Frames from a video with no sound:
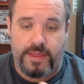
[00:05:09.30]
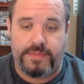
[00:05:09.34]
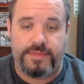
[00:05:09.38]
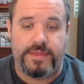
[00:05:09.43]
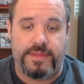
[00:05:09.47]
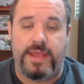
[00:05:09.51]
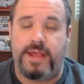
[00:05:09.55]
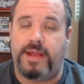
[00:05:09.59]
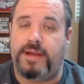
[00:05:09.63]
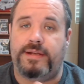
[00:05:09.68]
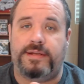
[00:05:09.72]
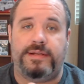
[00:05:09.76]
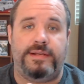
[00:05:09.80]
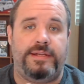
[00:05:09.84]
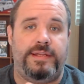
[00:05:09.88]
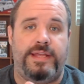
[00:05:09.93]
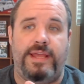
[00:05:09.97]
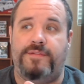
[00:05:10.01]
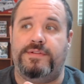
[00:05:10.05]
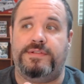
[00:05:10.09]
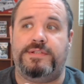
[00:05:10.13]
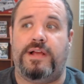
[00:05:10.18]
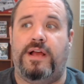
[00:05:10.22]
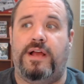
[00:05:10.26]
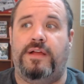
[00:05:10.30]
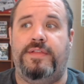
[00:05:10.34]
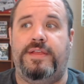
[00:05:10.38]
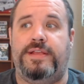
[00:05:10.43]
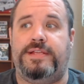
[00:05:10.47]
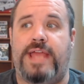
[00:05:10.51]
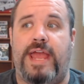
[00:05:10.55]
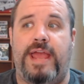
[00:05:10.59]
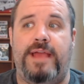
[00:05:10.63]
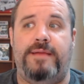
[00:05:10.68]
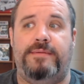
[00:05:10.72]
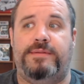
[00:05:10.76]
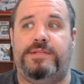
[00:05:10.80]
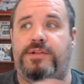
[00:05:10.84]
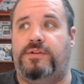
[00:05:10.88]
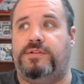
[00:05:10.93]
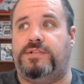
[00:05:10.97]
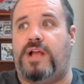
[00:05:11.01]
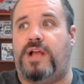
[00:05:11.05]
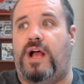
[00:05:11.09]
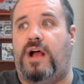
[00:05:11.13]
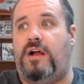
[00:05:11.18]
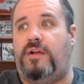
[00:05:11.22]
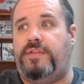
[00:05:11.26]
And then give us all these games. Show
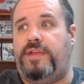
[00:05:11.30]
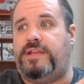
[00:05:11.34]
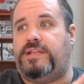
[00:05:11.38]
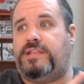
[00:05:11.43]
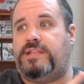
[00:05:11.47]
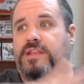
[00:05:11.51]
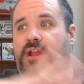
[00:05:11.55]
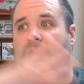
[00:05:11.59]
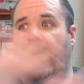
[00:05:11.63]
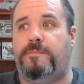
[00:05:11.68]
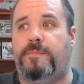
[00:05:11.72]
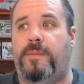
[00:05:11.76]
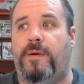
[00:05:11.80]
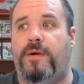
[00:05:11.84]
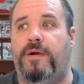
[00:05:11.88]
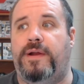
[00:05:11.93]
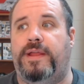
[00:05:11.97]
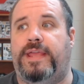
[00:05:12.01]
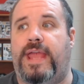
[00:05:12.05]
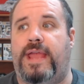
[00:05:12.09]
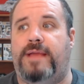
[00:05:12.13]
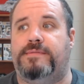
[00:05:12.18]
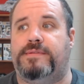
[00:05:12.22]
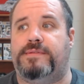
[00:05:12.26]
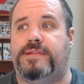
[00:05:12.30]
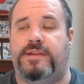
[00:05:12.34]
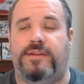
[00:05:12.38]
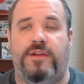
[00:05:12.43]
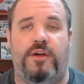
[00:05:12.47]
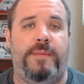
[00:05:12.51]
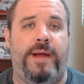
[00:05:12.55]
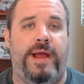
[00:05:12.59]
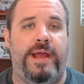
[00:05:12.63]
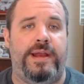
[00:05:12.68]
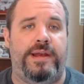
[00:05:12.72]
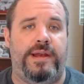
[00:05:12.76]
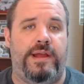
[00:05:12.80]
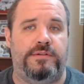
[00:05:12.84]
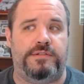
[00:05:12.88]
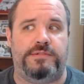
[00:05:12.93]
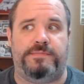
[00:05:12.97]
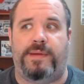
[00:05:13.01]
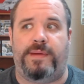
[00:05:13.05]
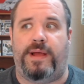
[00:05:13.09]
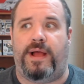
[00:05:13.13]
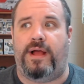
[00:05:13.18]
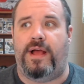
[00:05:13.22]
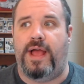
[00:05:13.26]
us all these third-party games that nobody
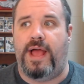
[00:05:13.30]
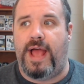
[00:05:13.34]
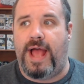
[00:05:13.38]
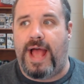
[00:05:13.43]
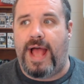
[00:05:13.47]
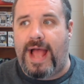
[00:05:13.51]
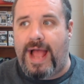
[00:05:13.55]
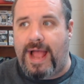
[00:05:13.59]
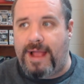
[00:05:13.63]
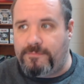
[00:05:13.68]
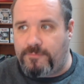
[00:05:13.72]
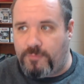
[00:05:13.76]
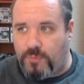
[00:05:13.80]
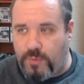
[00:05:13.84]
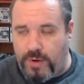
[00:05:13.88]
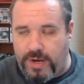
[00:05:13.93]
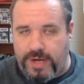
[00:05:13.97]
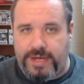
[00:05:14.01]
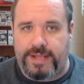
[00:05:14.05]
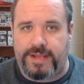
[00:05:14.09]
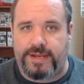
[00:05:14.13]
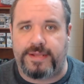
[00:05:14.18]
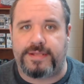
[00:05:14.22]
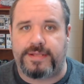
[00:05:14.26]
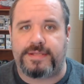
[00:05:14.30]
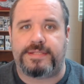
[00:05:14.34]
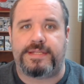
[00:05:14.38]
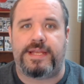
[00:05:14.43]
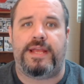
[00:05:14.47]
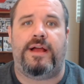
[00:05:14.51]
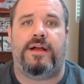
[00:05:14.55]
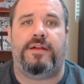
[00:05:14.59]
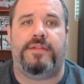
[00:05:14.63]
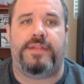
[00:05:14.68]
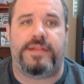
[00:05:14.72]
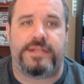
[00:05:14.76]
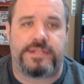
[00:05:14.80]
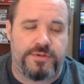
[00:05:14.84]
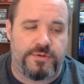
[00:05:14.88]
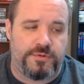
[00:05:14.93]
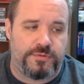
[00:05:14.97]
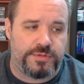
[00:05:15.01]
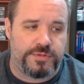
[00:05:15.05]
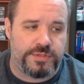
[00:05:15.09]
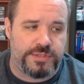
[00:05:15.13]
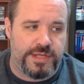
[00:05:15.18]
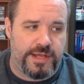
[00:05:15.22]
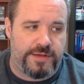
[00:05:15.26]
knows about. I'm ready to see all this
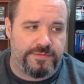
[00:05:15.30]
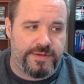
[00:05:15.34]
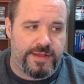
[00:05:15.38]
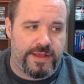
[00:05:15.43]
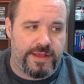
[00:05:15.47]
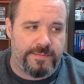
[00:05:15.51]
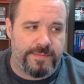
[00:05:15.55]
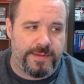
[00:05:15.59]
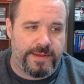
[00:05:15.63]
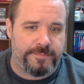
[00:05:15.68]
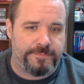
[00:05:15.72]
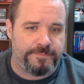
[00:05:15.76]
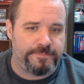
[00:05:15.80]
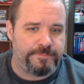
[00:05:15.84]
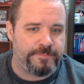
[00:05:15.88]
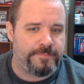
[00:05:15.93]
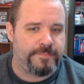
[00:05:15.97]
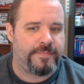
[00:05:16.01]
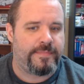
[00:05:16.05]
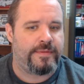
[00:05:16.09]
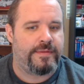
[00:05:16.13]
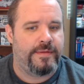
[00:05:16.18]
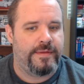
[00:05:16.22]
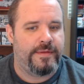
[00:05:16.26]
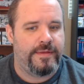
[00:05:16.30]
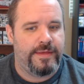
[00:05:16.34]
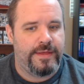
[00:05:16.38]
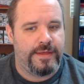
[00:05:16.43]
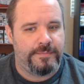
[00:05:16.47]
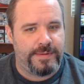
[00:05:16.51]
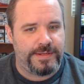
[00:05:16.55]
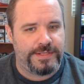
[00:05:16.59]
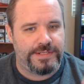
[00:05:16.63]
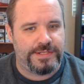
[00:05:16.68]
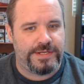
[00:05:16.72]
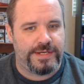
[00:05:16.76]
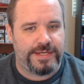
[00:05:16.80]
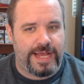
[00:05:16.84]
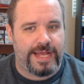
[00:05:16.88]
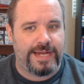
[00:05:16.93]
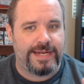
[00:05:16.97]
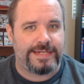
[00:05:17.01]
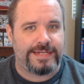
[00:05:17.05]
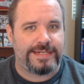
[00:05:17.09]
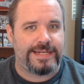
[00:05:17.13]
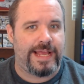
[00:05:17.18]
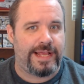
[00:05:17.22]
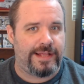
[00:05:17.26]
cool stuff coming. But you
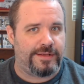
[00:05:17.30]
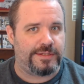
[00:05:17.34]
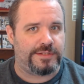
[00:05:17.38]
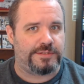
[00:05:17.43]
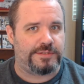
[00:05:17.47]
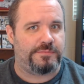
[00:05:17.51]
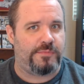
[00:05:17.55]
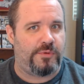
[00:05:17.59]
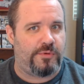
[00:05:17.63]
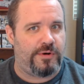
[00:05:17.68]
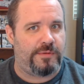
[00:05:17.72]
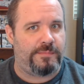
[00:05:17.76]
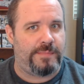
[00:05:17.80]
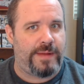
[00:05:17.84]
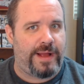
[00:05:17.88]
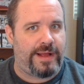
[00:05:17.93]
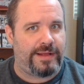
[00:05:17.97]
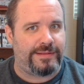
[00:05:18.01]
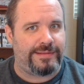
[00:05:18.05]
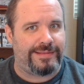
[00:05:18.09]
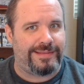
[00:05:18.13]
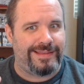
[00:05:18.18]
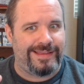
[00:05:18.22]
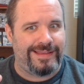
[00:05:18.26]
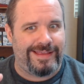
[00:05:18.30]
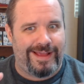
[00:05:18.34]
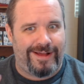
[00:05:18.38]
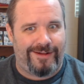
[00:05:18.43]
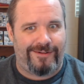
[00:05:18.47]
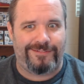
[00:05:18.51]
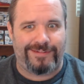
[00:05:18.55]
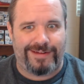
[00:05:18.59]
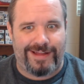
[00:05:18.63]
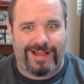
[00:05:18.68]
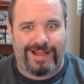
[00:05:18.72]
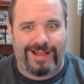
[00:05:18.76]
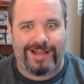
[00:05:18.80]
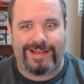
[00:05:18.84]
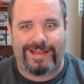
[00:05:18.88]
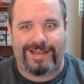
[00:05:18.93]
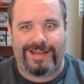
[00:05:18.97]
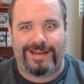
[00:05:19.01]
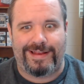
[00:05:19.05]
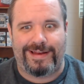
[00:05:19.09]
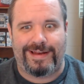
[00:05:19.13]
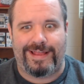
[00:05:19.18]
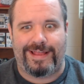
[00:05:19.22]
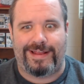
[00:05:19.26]
got to tell us more about the
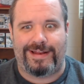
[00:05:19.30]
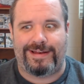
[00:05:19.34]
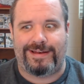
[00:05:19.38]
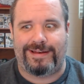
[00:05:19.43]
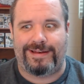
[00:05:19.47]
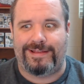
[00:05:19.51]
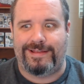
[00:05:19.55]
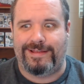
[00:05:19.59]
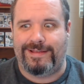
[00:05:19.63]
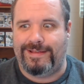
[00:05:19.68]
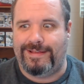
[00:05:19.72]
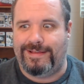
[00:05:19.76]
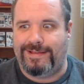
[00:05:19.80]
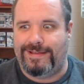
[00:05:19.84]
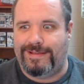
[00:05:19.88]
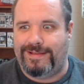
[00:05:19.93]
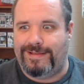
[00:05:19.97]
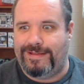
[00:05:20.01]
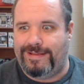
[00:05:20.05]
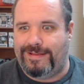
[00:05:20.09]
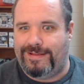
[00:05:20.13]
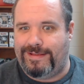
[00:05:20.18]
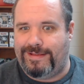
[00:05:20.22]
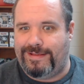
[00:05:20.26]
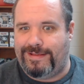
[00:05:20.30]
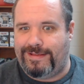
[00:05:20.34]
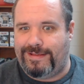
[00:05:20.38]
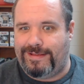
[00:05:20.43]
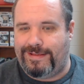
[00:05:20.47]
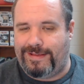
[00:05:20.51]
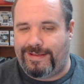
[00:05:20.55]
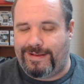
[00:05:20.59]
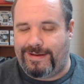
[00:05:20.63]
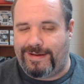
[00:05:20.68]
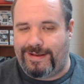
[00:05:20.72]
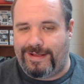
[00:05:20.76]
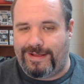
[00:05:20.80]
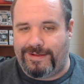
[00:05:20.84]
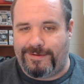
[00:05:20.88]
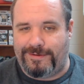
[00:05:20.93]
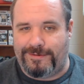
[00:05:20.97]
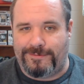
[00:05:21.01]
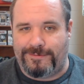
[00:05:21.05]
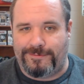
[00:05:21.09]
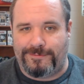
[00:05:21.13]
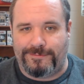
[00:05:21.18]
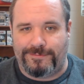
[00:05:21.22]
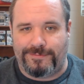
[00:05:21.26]
online and, you
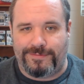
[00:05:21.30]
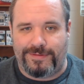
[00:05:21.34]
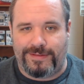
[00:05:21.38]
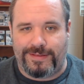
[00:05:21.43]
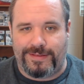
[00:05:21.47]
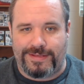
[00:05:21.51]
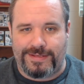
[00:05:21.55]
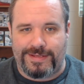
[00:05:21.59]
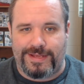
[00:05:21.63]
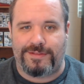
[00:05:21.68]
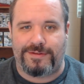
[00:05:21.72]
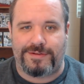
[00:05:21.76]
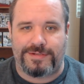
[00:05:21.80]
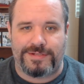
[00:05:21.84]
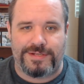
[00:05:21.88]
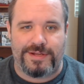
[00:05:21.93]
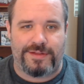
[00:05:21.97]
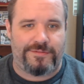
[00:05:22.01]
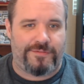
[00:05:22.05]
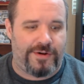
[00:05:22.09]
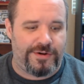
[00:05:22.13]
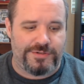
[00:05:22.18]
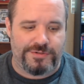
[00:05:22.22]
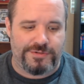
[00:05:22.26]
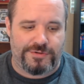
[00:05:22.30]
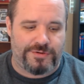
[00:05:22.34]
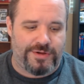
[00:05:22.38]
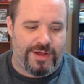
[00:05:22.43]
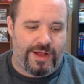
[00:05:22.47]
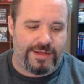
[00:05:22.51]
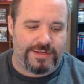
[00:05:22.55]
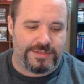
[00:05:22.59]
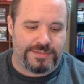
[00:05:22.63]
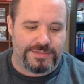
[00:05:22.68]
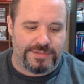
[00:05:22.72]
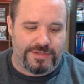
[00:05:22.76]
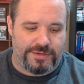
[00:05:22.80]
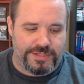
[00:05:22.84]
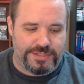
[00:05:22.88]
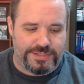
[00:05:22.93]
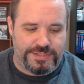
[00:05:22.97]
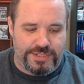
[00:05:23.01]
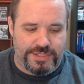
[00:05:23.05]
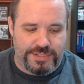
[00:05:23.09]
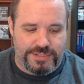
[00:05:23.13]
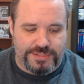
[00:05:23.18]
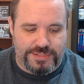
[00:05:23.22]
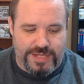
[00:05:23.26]
know, this other stuff. The virtual console
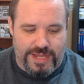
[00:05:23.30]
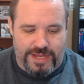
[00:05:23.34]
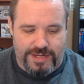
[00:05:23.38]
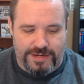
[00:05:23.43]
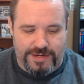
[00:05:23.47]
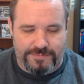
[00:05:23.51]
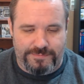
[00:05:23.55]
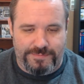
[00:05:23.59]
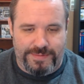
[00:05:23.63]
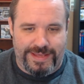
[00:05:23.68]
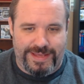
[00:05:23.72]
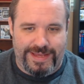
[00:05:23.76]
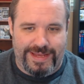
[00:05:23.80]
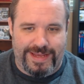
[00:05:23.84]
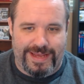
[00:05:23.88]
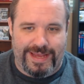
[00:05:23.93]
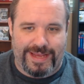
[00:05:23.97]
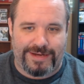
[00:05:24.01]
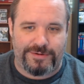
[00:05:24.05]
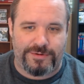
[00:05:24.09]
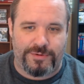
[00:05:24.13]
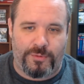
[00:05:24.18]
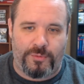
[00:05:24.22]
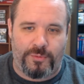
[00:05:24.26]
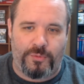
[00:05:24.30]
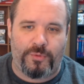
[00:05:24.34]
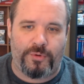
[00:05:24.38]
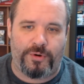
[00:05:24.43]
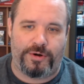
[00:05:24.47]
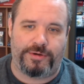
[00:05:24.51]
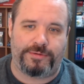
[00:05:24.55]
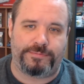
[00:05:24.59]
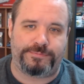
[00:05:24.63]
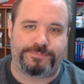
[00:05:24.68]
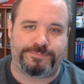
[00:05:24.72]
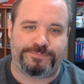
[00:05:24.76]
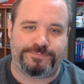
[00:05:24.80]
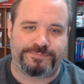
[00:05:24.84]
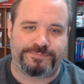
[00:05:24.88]
is just kind of being ignored.